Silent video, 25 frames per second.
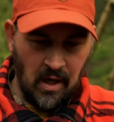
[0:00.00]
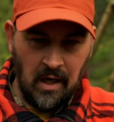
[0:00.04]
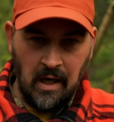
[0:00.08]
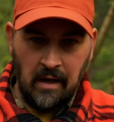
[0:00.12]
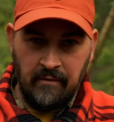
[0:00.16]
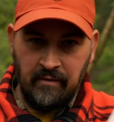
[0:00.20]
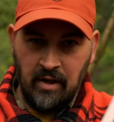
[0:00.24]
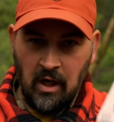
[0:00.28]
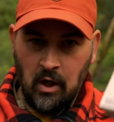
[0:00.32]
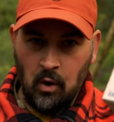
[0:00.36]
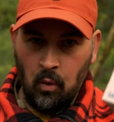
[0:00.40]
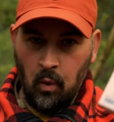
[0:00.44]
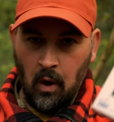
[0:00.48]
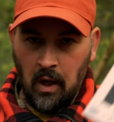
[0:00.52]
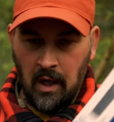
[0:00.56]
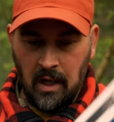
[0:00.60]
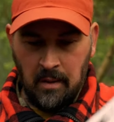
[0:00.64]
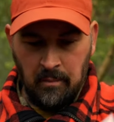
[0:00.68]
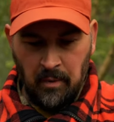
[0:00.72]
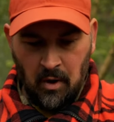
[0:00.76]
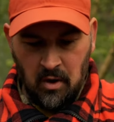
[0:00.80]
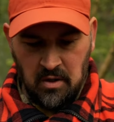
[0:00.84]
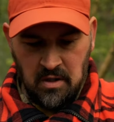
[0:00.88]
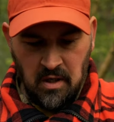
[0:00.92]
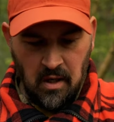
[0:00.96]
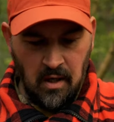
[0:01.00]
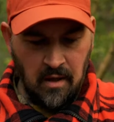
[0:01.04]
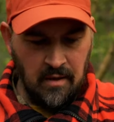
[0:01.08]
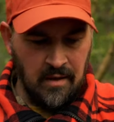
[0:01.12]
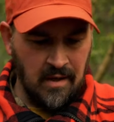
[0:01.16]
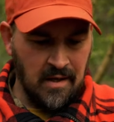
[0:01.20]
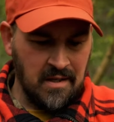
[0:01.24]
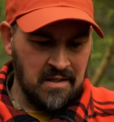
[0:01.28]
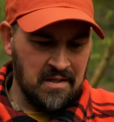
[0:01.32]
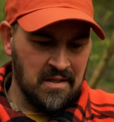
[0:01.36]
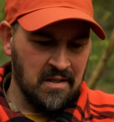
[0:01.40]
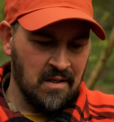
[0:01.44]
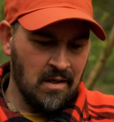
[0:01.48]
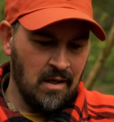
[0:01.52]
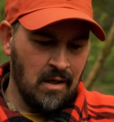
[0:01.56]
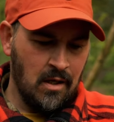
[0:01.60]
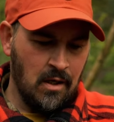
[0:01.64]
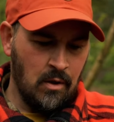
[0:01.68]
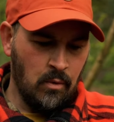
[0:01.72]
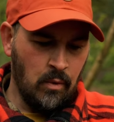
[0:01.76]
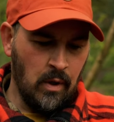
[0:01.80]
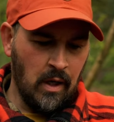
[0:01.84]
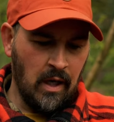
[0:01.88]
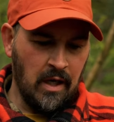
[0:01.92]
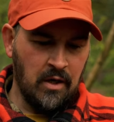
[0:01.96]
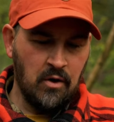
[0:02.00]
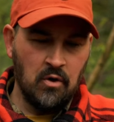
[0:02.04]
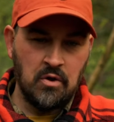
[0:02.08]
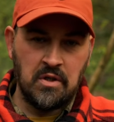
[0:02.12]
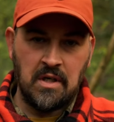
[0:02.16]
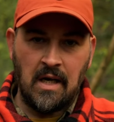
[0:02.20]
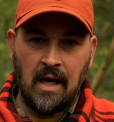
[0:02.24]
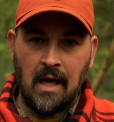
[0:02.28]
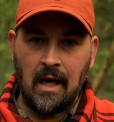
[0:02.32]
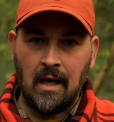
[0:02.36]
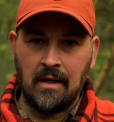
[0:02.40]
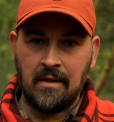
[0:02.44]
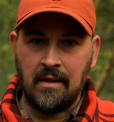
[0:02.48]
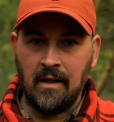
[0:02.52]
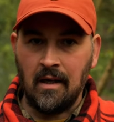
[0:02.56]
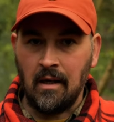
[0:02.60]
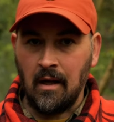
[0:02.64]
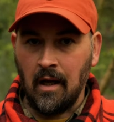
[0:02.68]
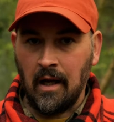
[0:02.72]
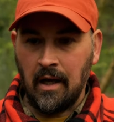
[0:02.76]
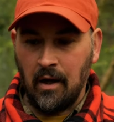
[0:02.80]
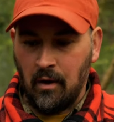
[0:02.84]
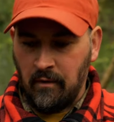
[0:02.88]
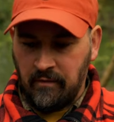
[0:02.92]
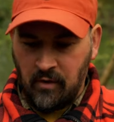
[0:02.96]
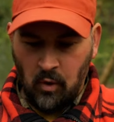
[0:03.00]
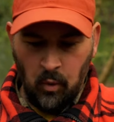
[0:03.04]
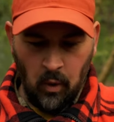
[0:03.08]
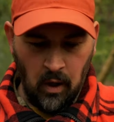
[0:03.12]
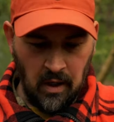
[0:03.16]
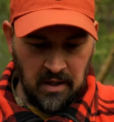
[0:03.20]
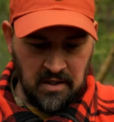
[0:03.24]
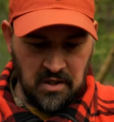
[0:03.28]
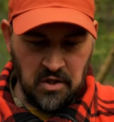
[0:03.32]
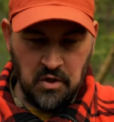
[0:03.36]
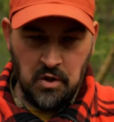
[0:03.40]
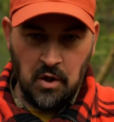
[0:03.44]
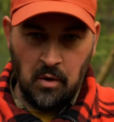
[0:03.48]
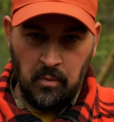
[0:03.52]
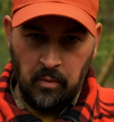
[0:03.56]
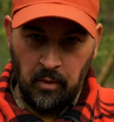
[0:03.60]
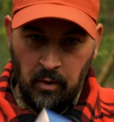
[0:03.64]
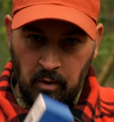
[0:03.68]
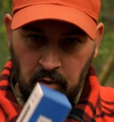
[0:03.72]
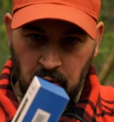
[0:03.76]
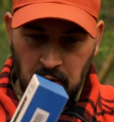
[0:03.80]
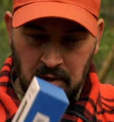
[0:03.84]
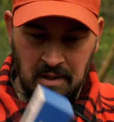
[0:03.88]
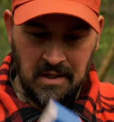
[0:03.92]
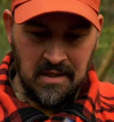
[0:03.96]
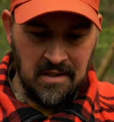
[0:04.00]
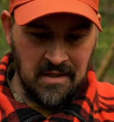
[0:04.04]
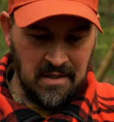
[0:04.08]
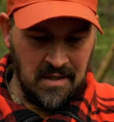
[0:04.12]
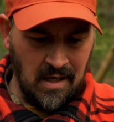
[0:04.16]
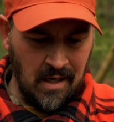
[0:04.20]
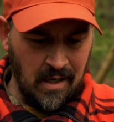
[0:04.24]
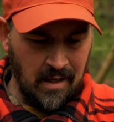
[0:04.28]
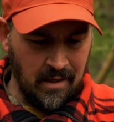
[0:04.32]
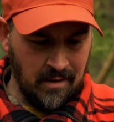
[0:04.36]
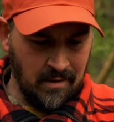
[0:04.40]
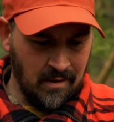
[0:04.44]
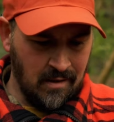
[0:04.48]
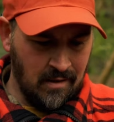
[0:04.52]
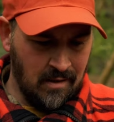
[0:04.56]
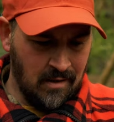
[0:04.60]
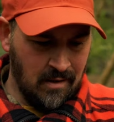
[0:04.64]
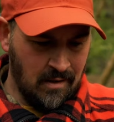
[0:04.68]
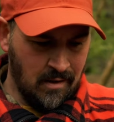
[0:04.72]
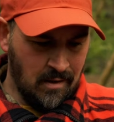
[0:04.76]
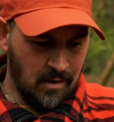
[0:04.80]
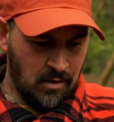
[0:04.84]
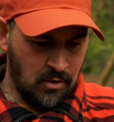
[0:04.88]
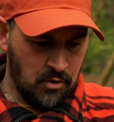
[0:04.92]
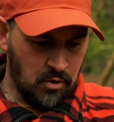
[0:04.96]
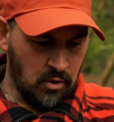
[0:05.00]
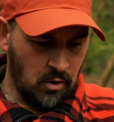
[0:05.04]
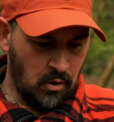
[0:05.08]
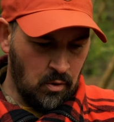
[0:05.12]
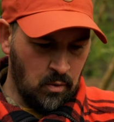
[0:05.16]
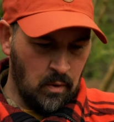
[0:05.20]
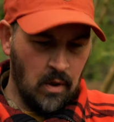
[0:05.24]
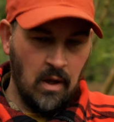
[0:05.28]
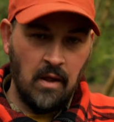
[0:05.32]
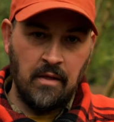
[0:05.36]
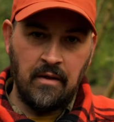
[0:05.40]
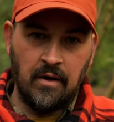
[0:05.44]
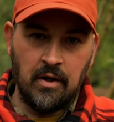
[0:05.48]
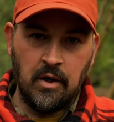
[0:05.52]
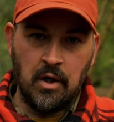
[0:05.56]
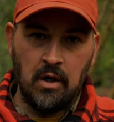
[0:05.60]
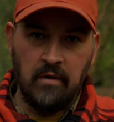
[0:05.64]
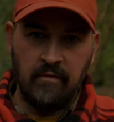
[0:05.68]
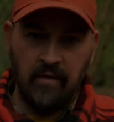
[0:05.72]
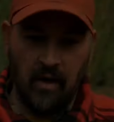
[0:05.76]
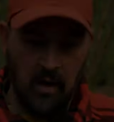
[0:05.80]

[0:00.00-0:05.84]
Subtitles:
and having a quality box like this really does add a layer of quality to the product inside. So thank you